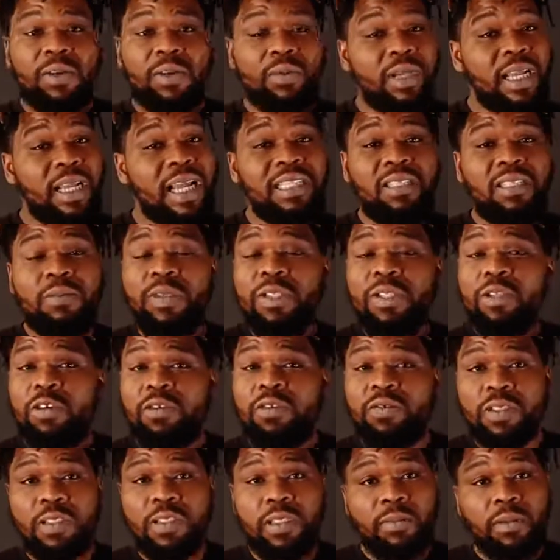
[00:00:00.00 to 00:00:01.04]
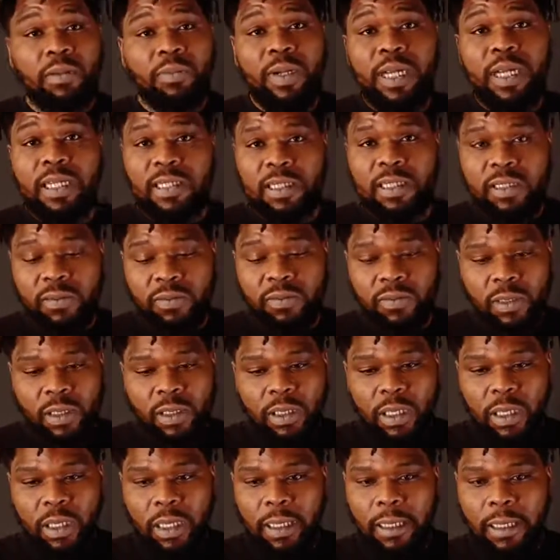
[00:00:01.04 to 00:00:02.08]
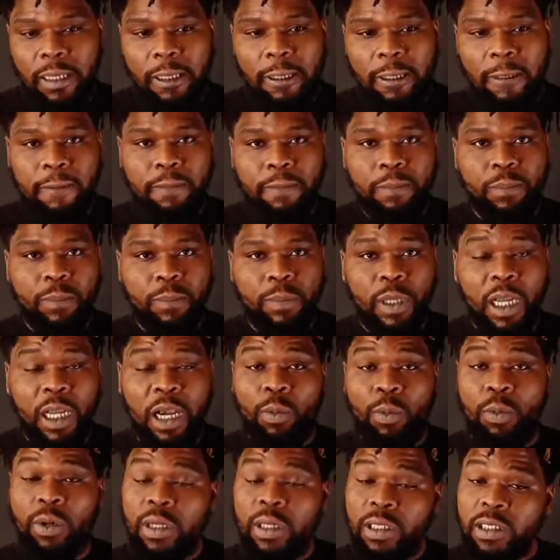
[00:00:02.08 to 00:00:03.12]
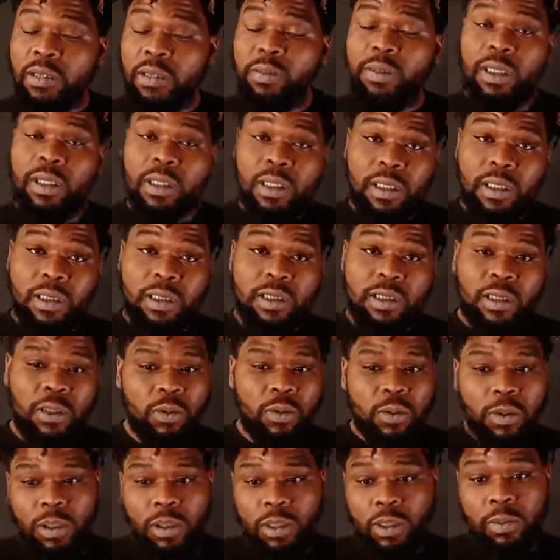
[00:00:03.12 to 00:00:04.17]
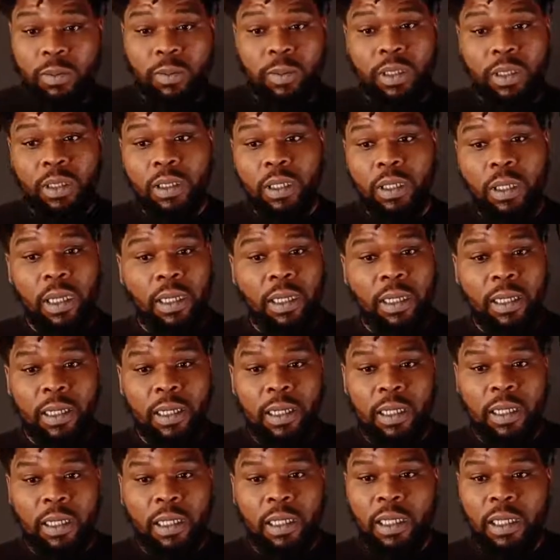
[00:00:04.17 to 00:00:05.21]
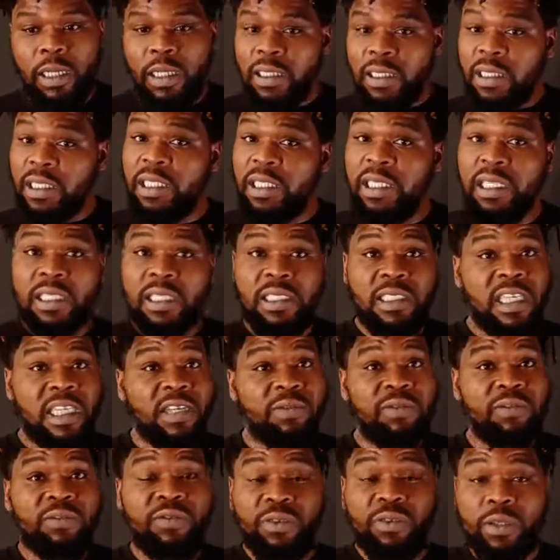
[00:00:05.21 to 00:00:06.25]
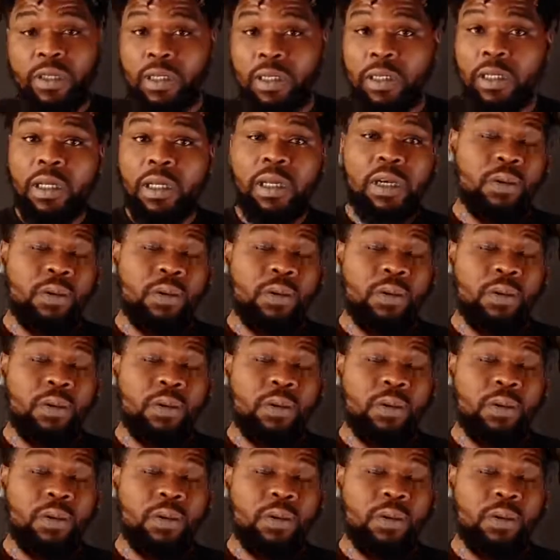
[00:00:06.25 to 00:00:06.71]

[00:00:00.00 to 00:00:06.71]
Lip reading: We had to be known for something positive. I wanted to be this. I wanted to be the kids having fun.